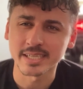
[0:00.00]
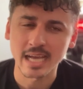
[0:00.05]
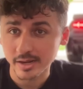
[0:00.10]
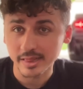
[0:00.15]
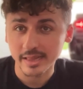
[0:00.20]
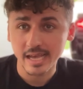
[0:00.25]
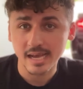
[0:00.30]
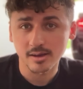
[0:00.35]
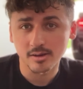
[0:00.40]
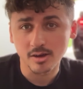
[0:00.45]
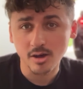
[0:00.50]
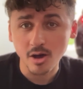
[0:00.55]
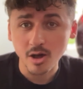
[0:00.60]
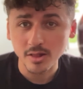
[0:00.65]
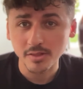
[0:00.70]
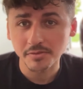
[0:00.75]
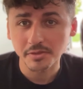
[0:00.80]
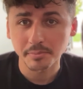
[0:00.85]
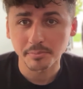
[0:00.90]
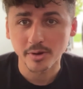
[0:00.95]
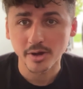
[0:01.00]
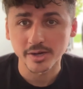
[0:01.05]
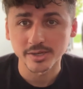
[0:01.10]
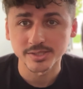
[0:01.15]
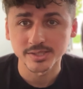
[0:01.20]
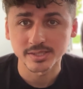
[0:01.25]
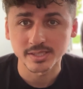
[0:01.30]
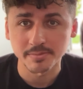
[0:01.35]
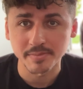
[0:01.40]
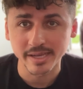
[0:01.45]
I lay out all of the
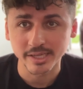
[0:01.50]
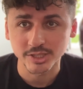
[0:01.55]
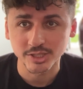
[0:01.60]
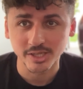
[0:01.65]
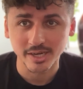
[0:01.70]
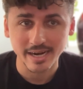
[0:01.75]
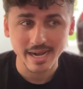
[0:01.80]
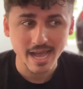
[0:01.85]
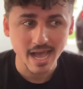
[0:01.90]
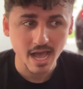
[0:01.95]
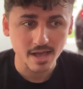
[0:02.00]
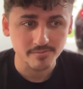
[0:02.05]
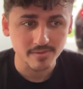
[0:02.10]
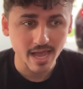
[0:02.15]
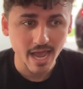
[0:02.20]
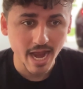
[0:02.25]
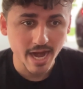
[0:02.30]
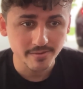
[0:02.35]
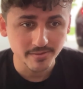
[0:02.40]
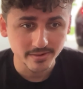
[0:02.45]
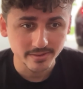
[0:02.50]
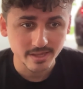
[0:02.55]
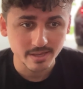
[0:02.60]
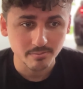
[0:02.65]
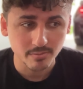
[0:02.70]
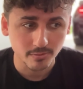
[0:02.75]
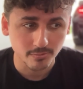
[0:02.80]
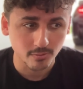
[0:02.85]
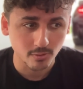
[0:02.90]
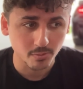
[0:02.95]
parts to make sure I have everything
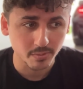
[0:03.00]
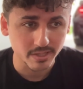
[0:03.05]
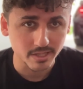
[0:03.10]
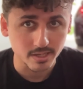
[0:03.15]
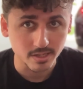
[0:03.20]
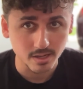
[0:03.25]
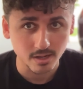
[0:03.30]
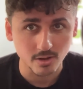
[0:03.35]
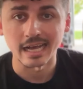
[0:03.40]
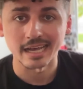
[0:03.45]
before we go.